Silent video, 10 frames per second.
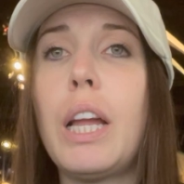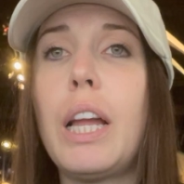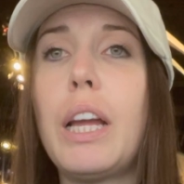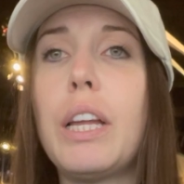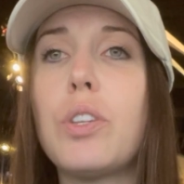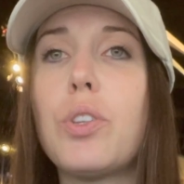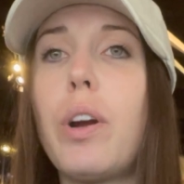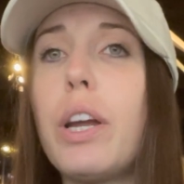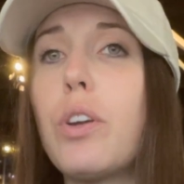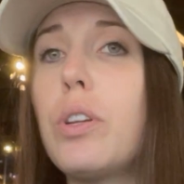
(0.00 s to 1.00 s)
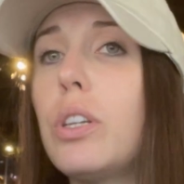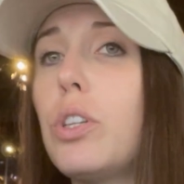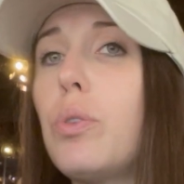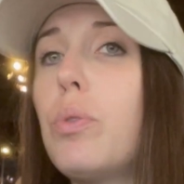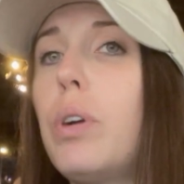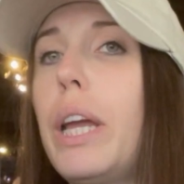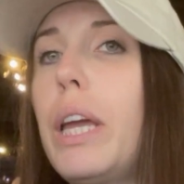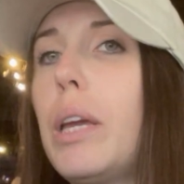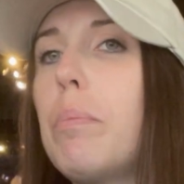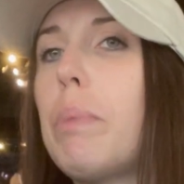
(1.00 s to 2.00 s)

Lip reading: And sorry I couldn't do a